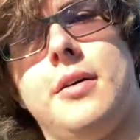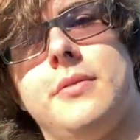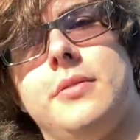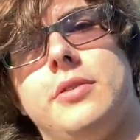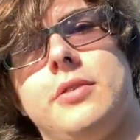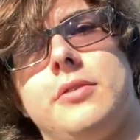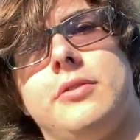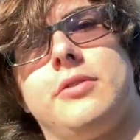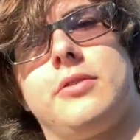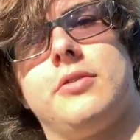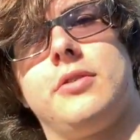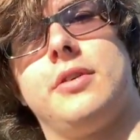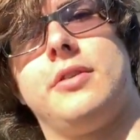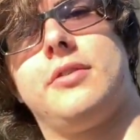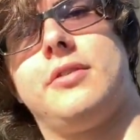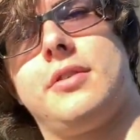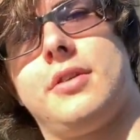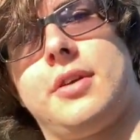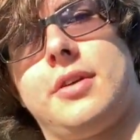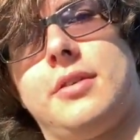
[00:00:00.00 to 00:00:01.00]
those three
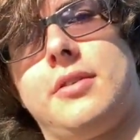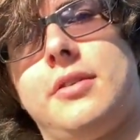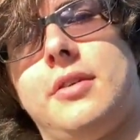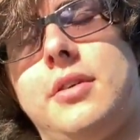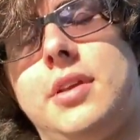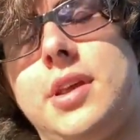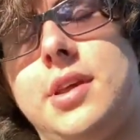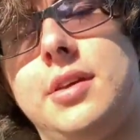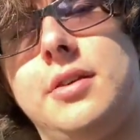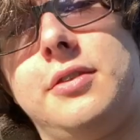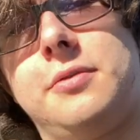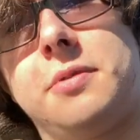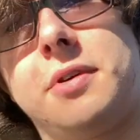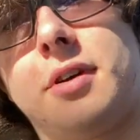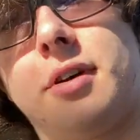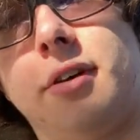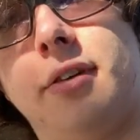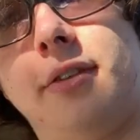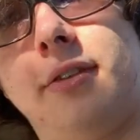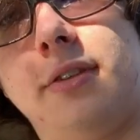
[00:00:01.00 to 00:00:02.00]
things in it is
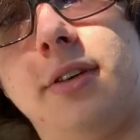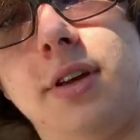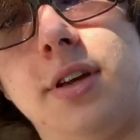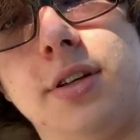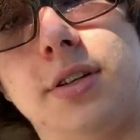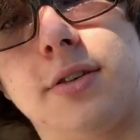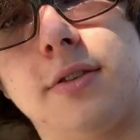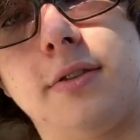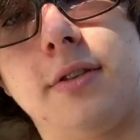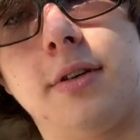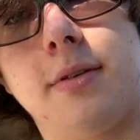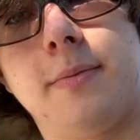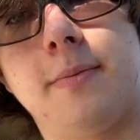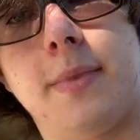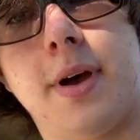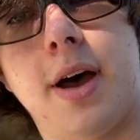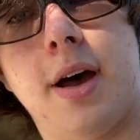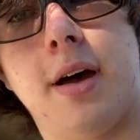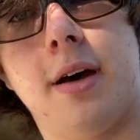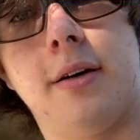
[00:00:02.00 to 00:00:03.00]
because each of them
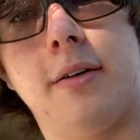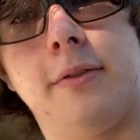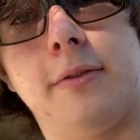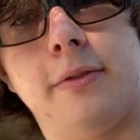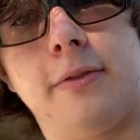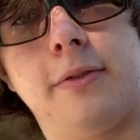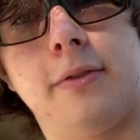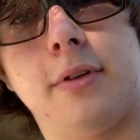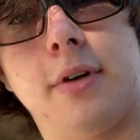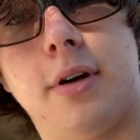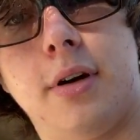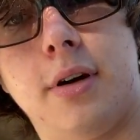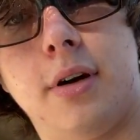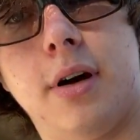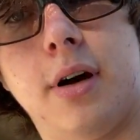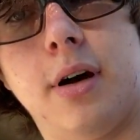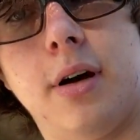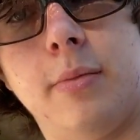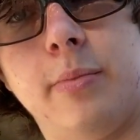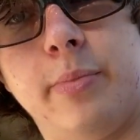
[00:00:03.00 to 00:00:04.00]
have
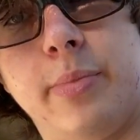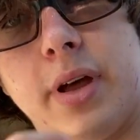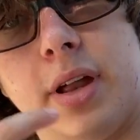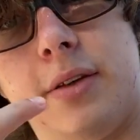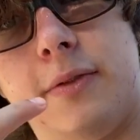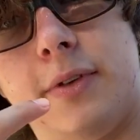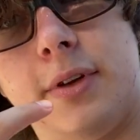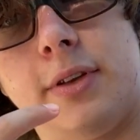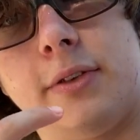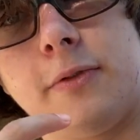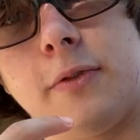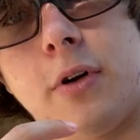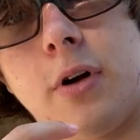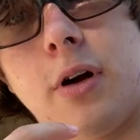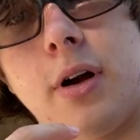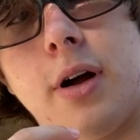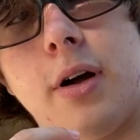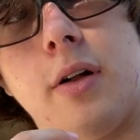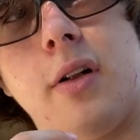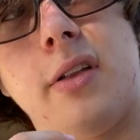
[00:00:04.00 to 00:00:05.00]
benefits for our
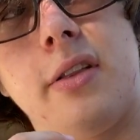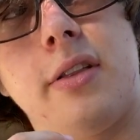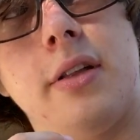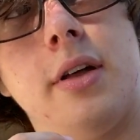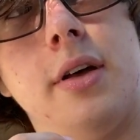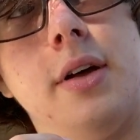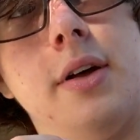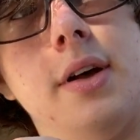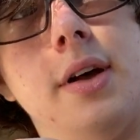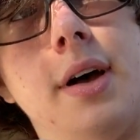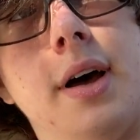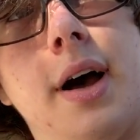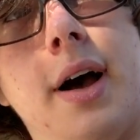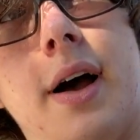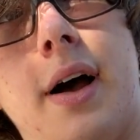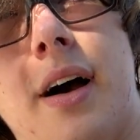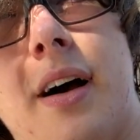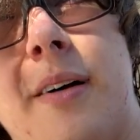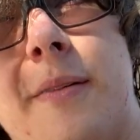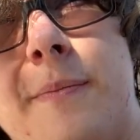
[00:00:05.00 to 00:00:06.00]
health.
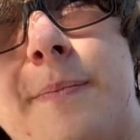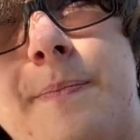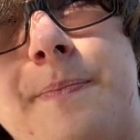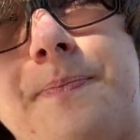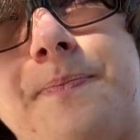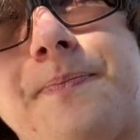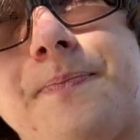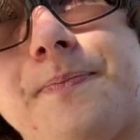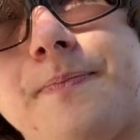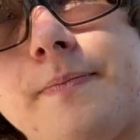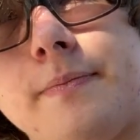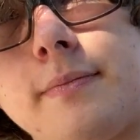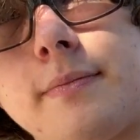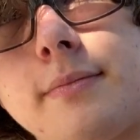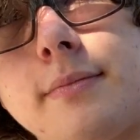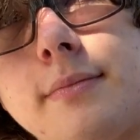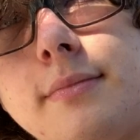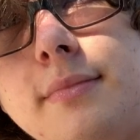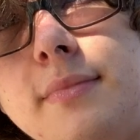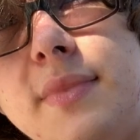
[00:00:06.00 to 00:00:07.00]
I'm
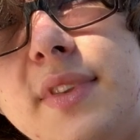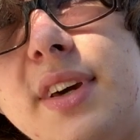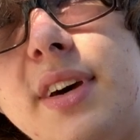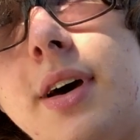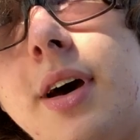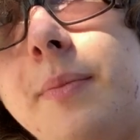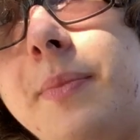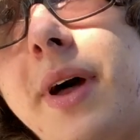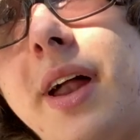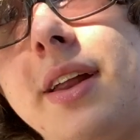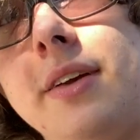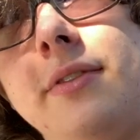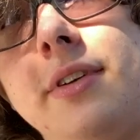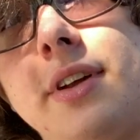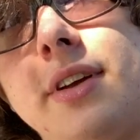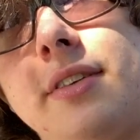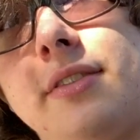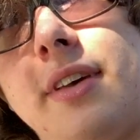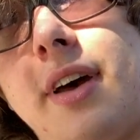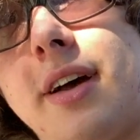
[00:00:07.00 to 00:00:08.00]
not even
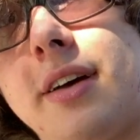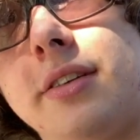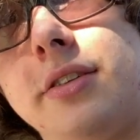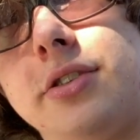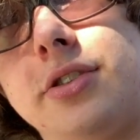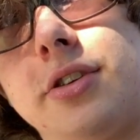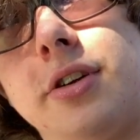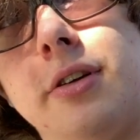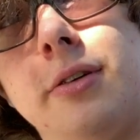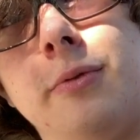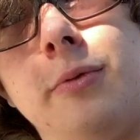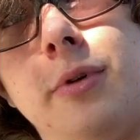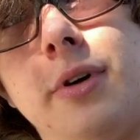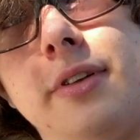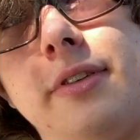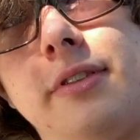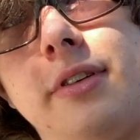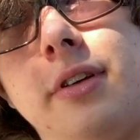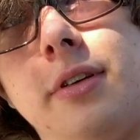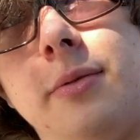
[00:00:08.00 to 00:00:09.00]
exactly sure
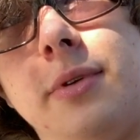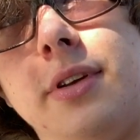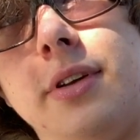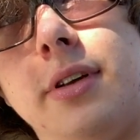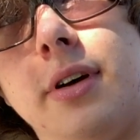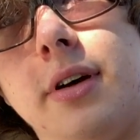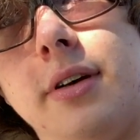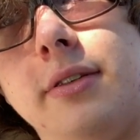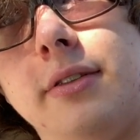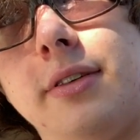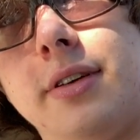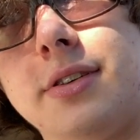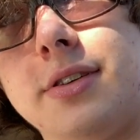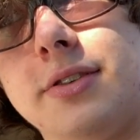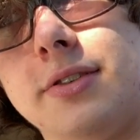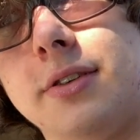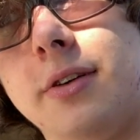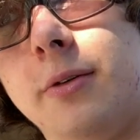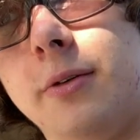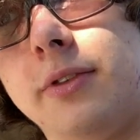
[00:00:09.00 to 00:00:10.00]
what cinnamon does. I just
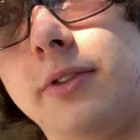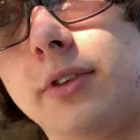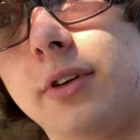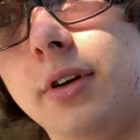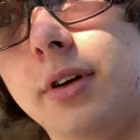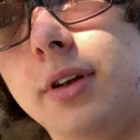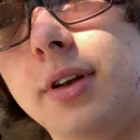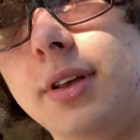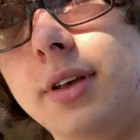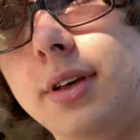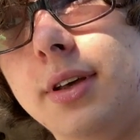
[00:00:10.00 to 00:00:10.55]
know it's good.